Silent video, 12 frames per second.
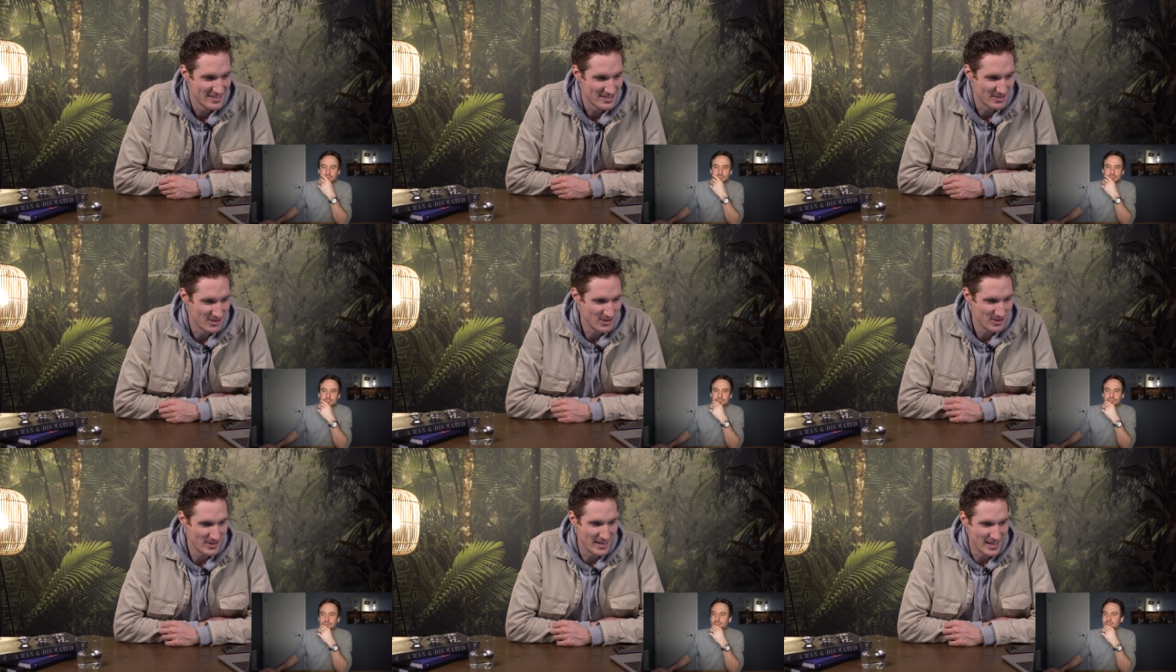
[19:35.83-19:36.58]

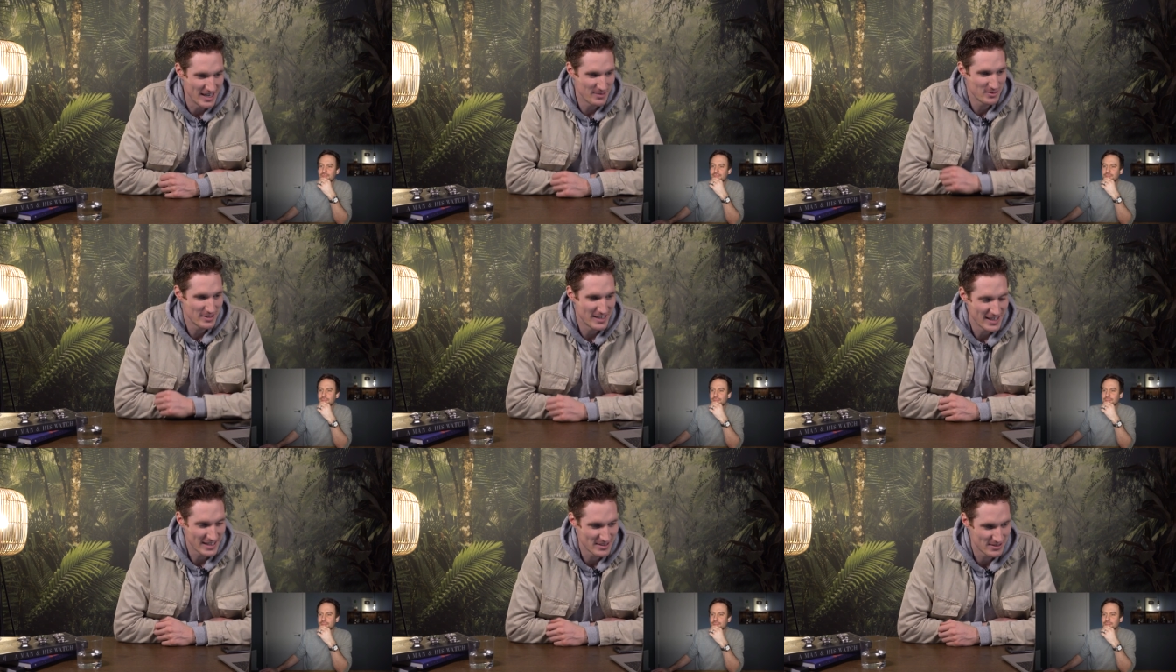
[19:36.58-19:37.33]
So I
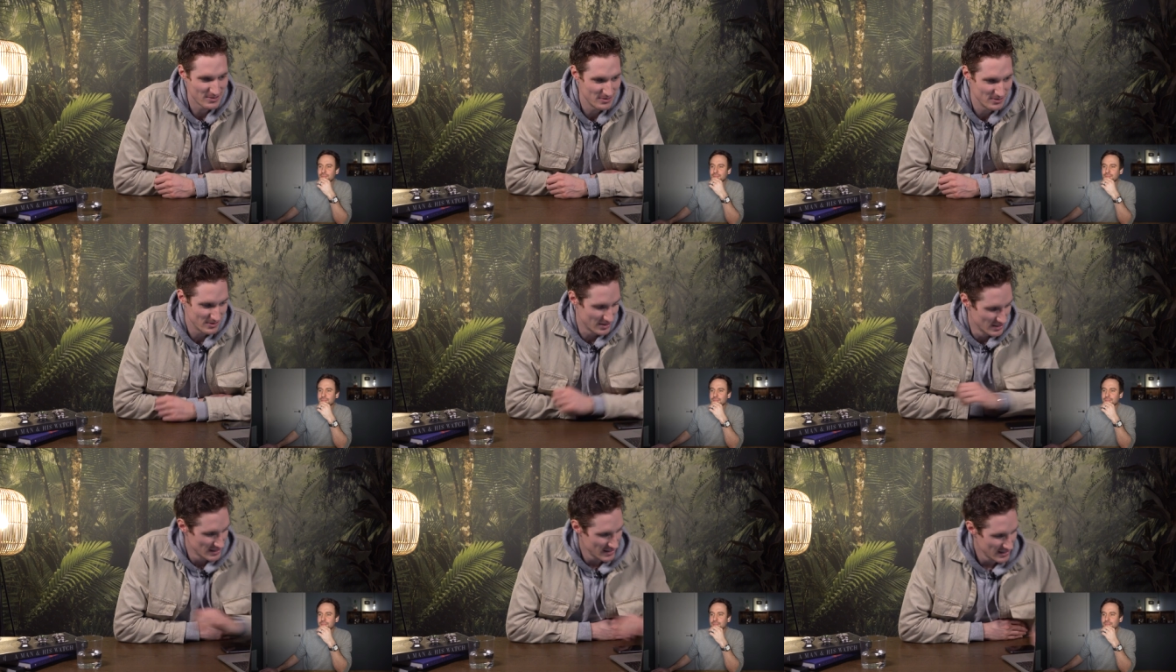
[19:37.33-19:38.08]
would like
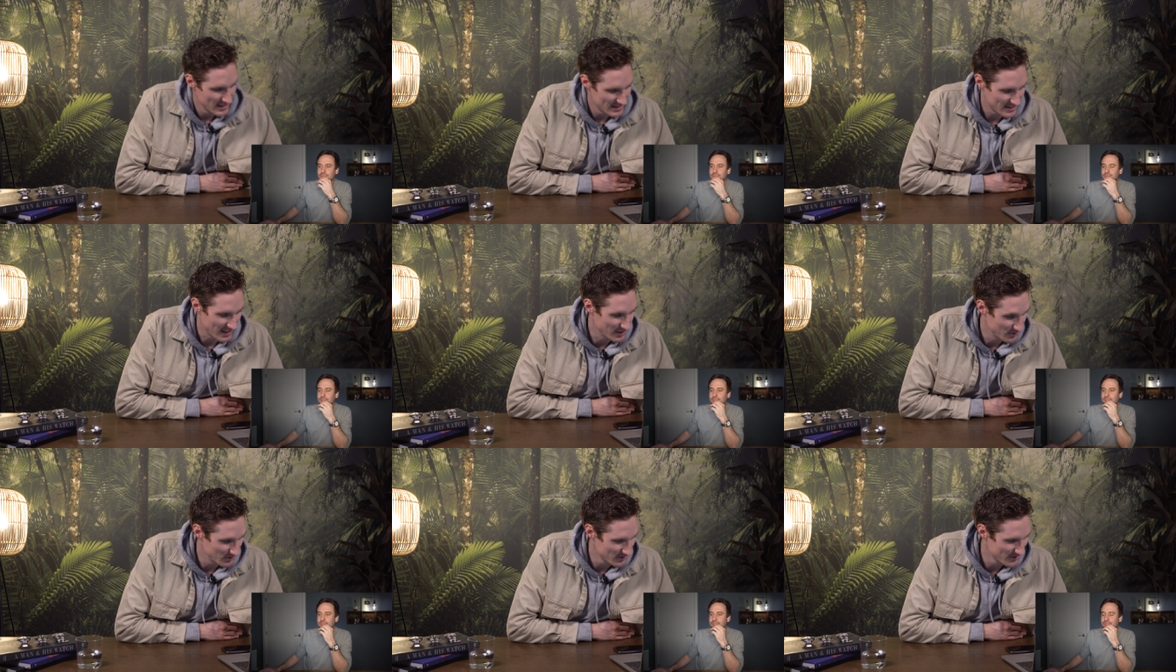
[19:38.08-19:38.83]
to
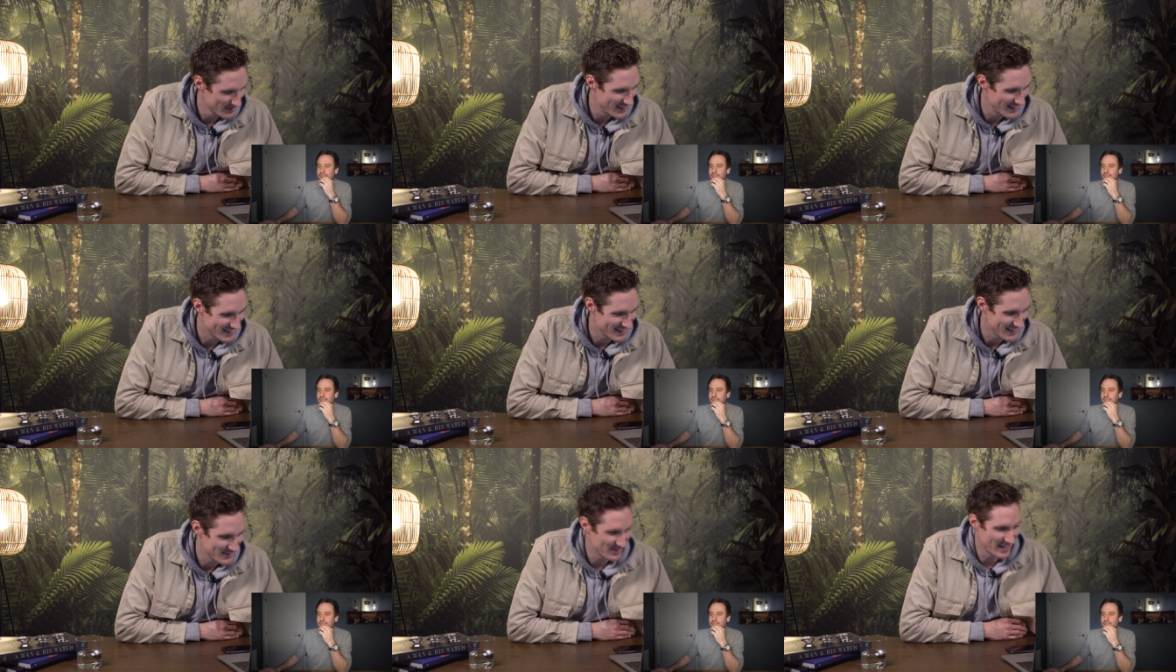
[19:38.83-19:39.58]
tell you
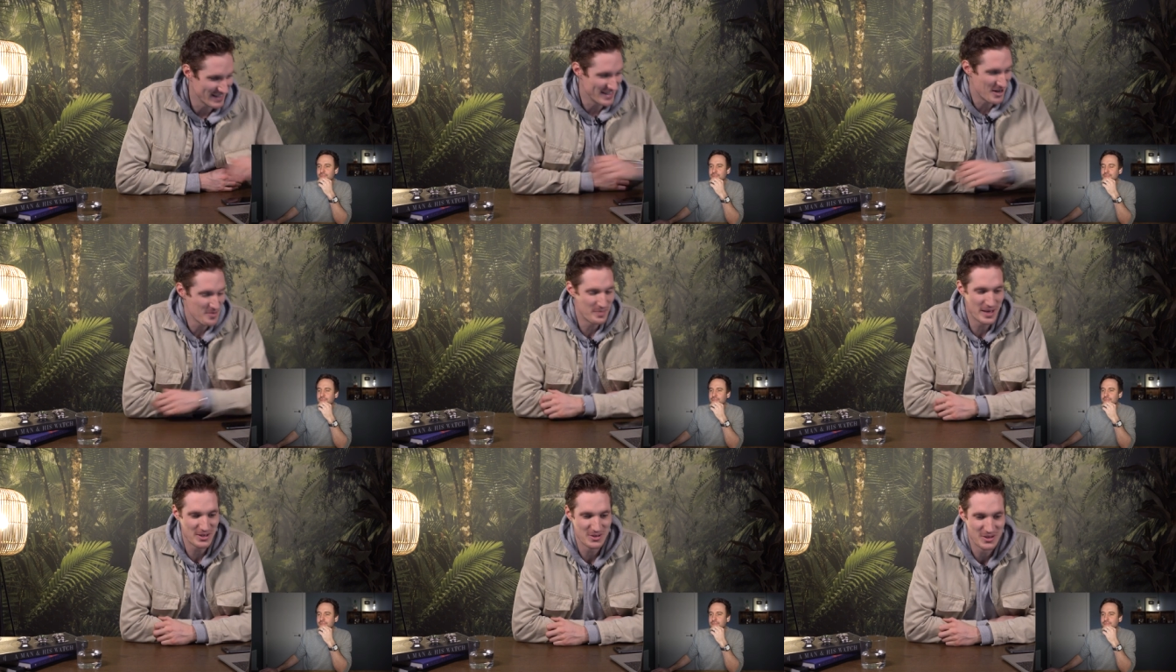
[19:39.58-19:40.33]
that you can now
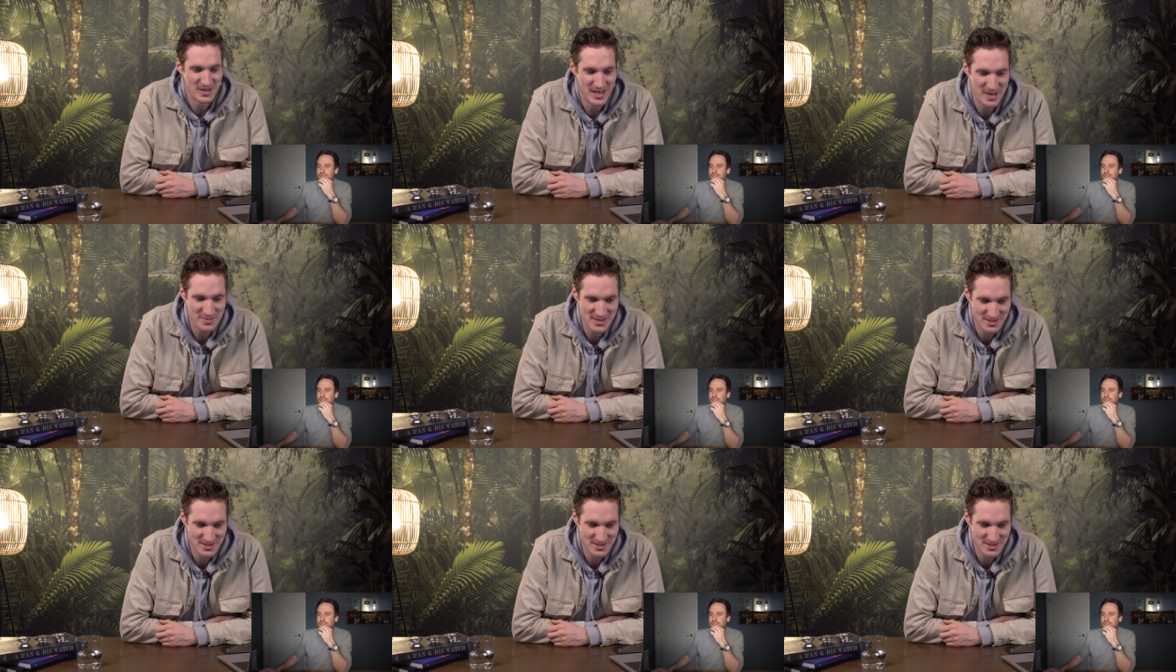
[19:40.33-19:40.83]
pick your